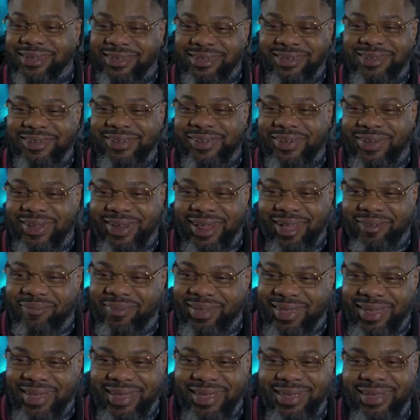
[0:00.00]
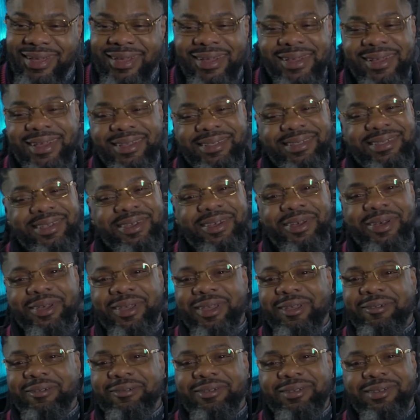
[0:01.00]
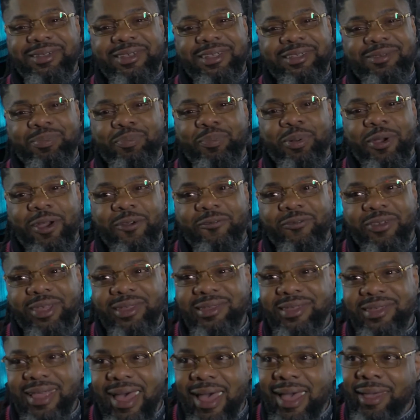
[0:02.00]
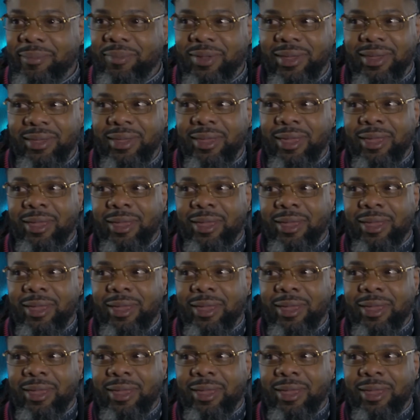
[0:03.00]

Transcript: You know oh, what yeah, I mean? Yeah. So it was just perfect timing